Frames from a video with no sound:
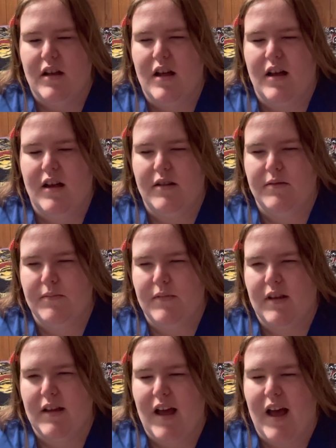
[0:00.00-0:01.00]

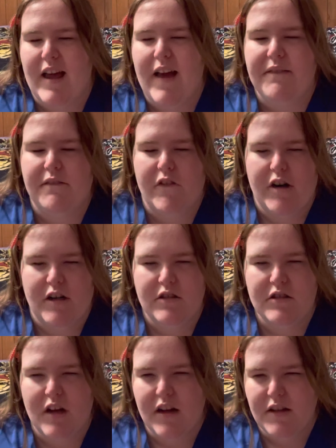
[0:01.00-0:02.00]
Like I have Word
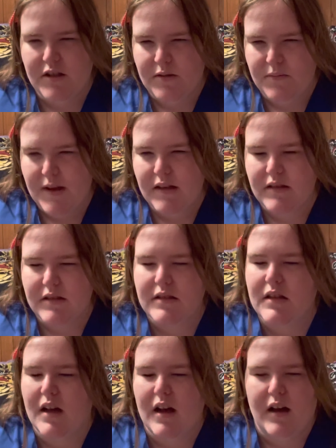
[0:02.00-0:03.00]
documents
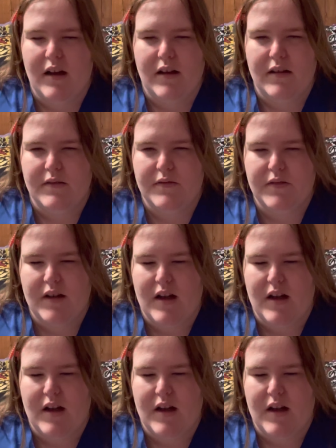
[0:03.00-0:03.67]
of